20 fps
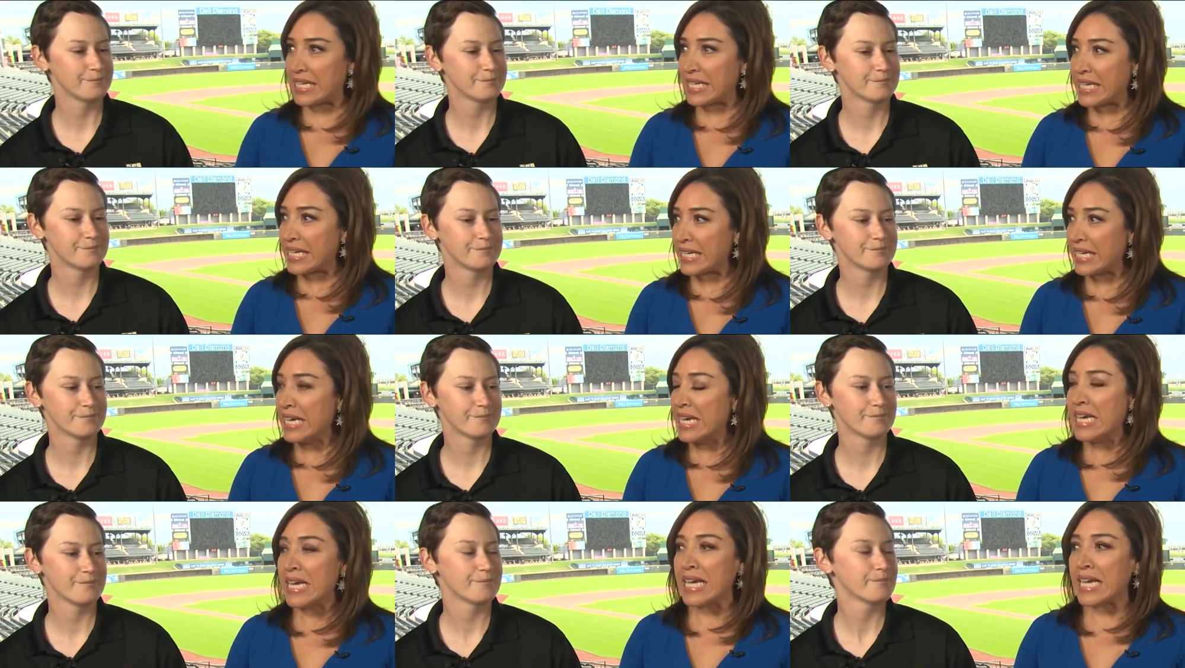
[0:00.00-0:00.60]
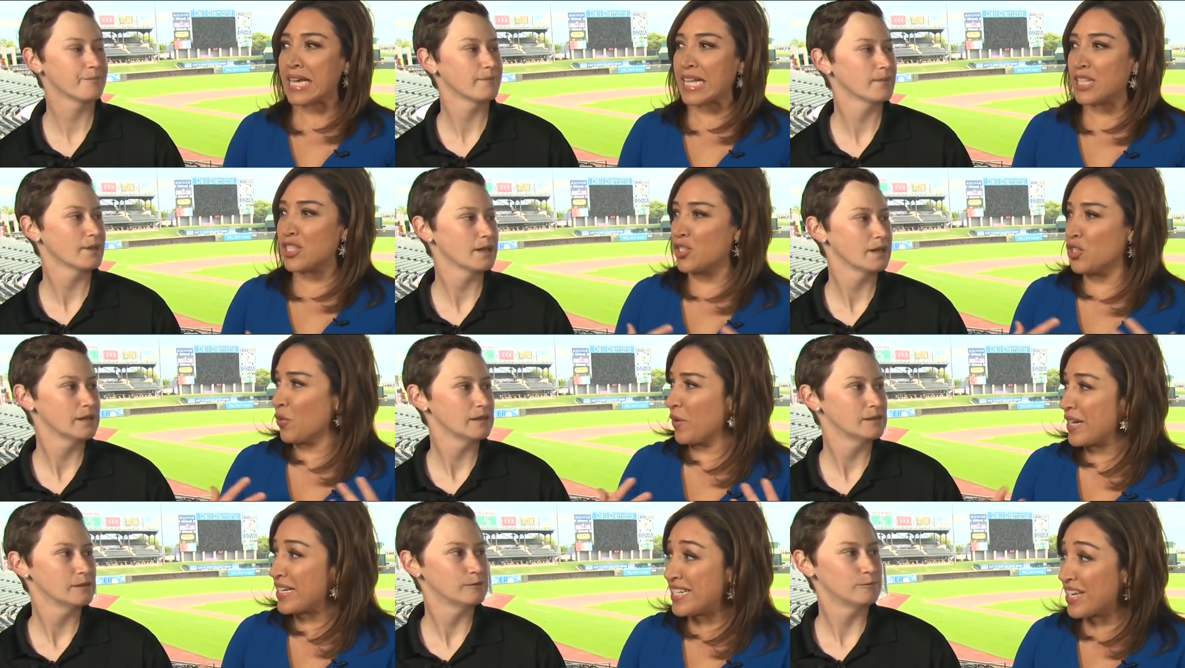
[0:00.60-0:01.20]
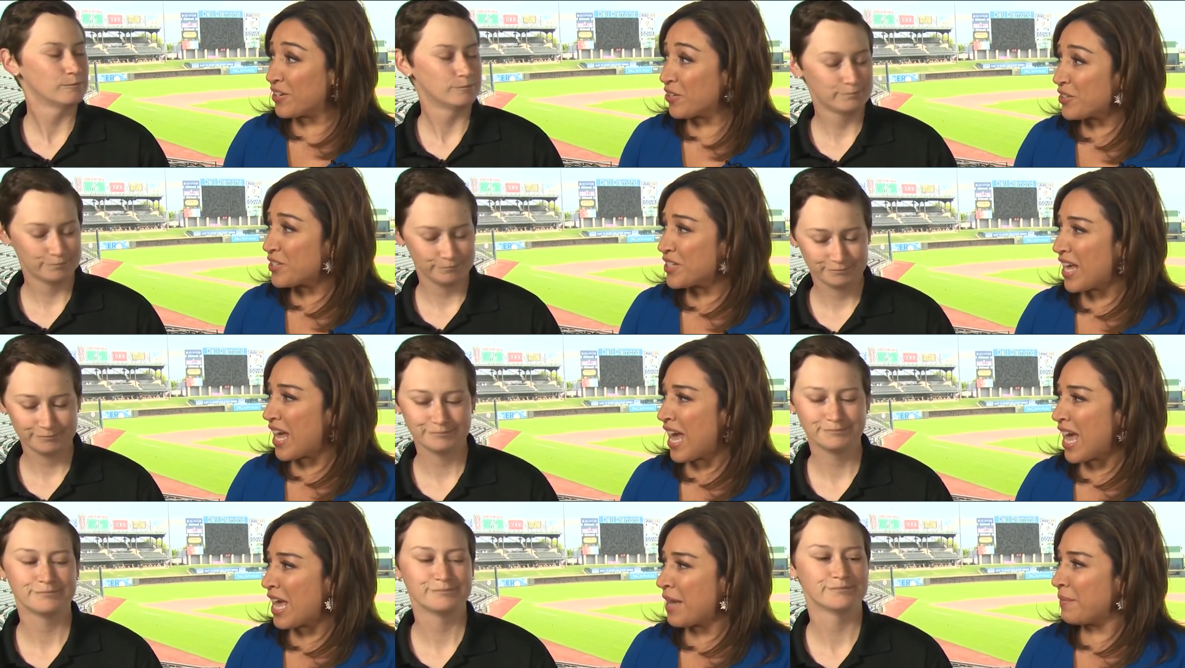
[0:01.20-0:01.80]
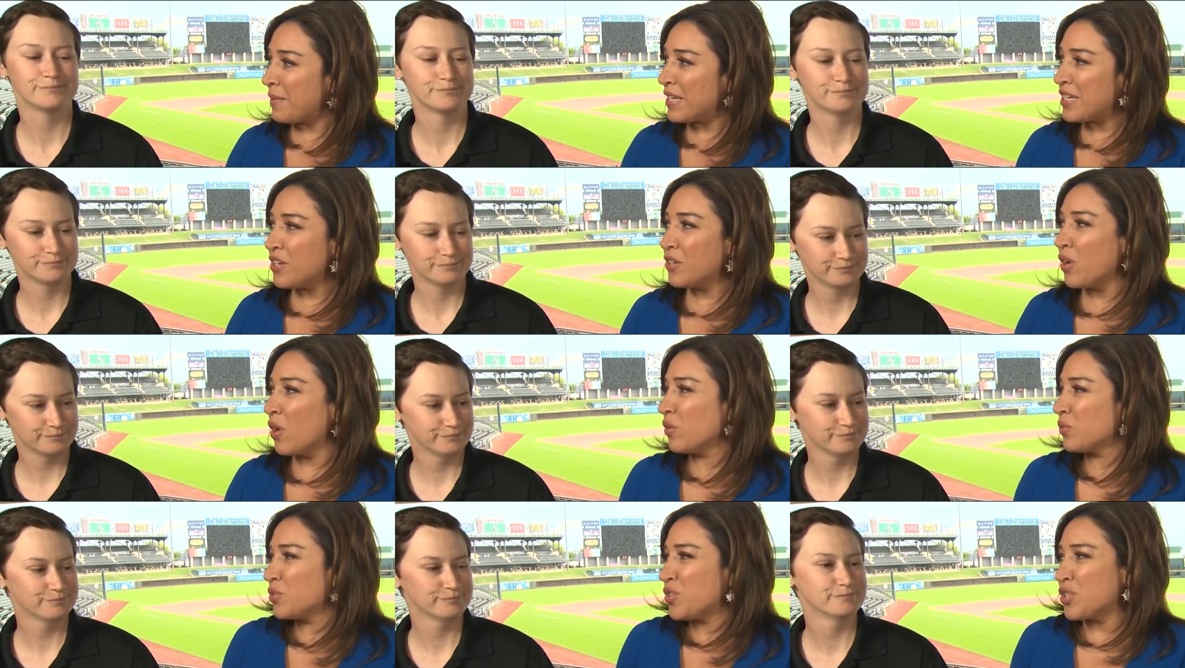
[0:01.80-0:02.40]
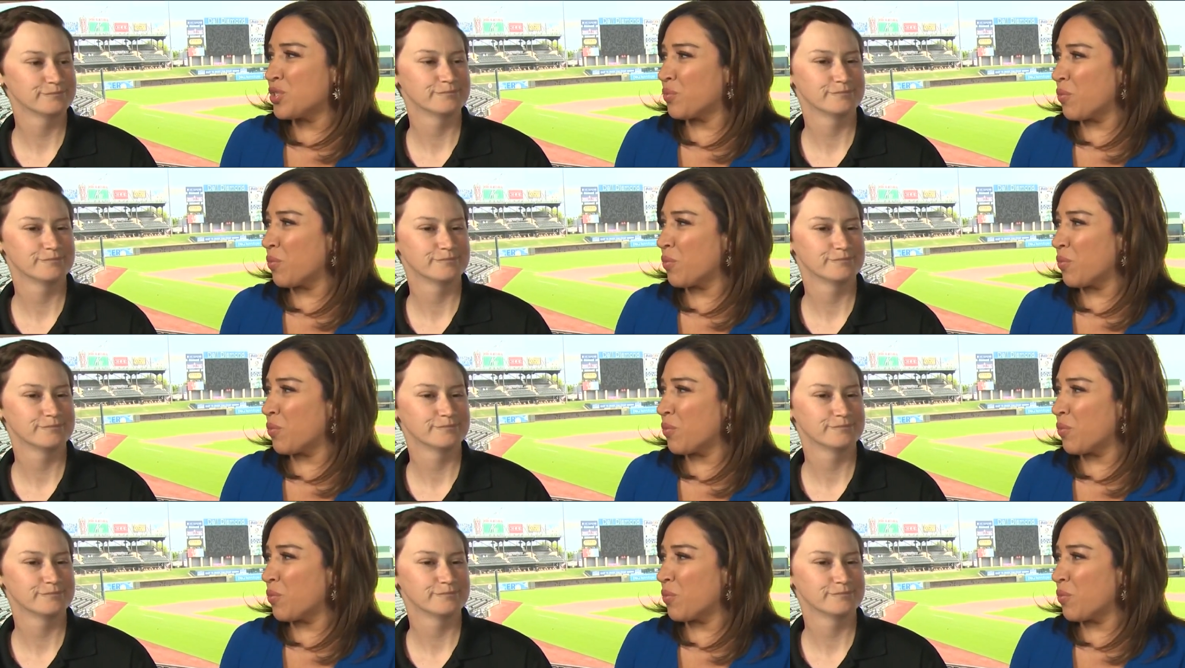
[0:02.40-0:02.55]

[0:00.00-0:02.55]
Speaker 1: eat, it's during dinner time, and you don't just